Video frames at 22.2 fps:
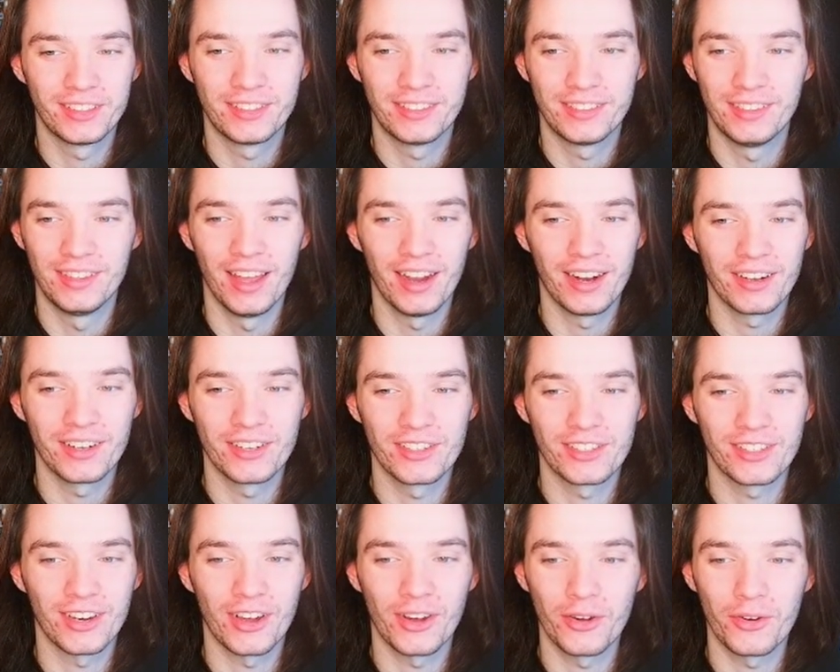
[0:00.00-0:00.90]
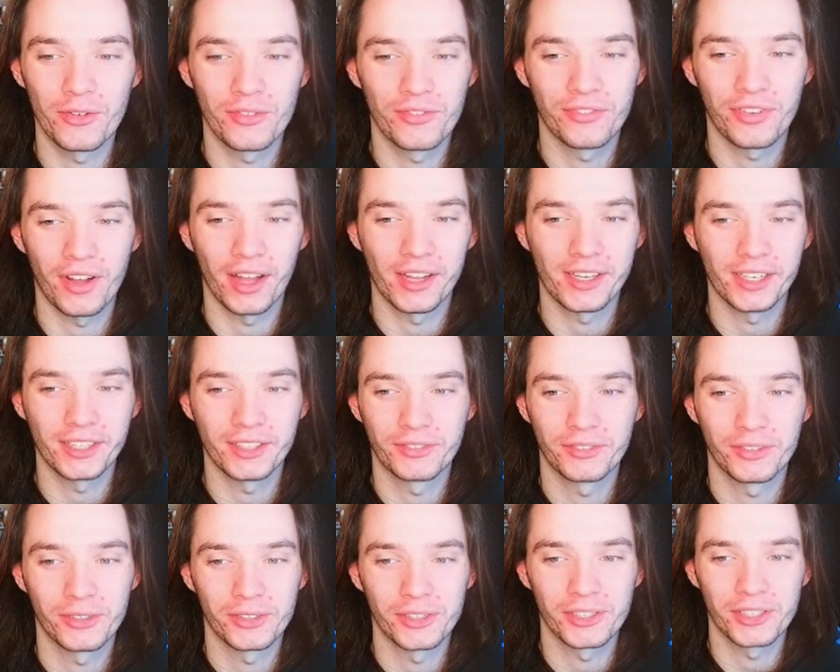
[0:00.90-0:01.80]
There is no fighting
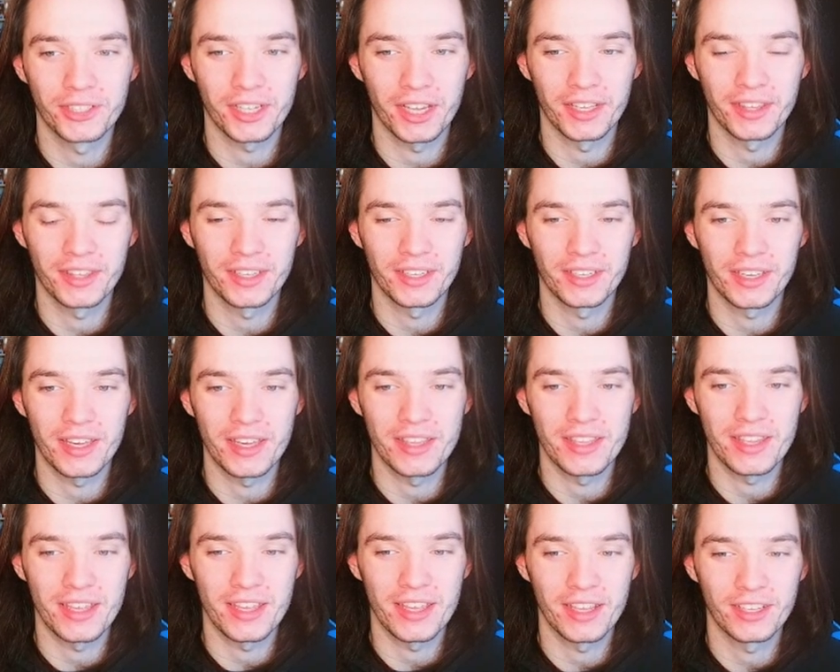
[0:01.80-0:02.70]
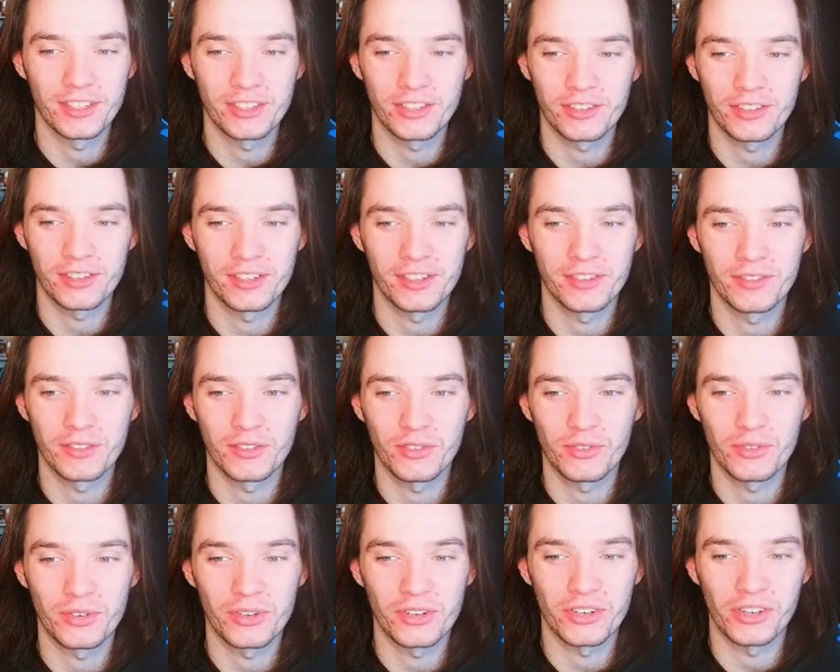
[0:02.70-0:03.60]
force, I think, in the history of the
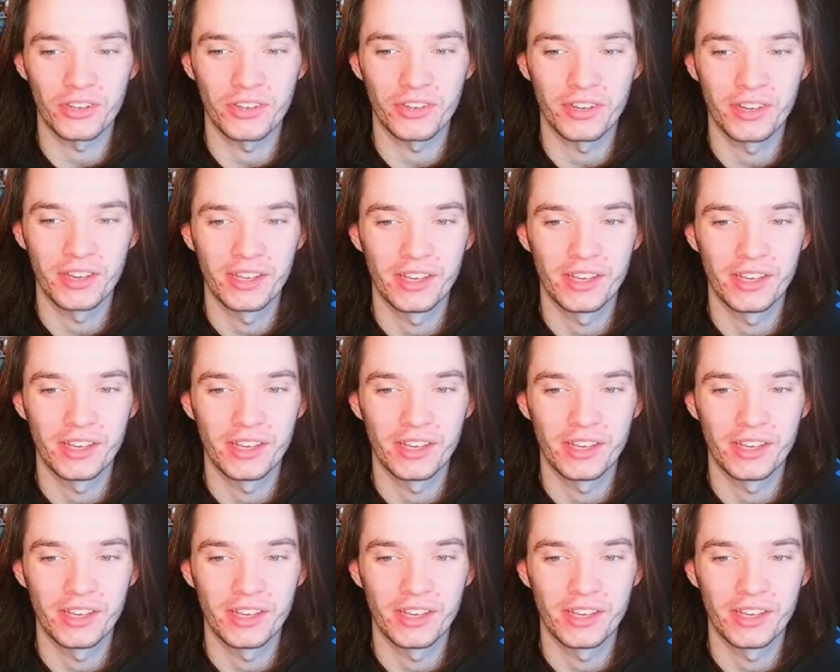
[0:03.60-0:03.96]
world